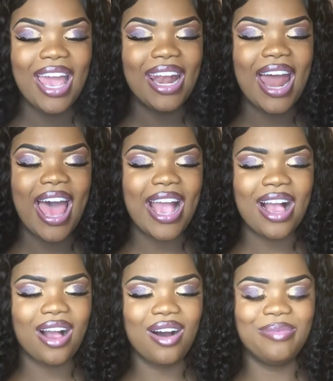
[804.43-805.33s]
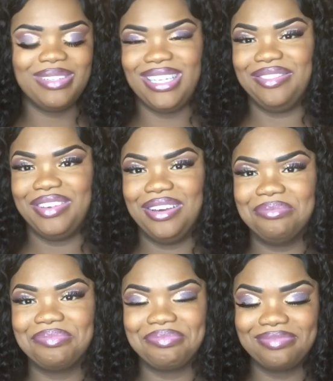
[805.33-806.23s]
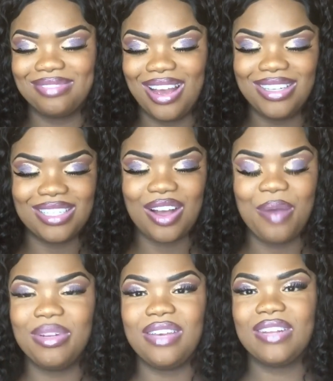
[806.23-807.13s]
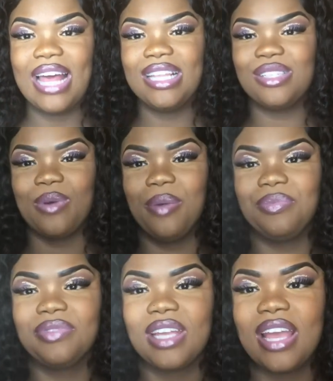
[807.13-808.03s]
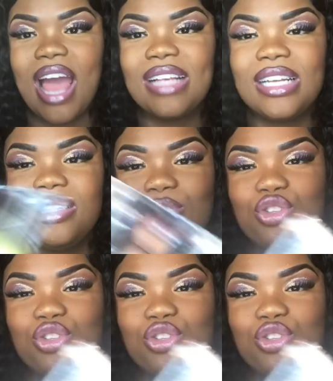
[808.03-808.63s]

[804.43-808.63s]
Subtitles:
Like, I can't believe it. I honestly can't believe it. Like, this one, I send him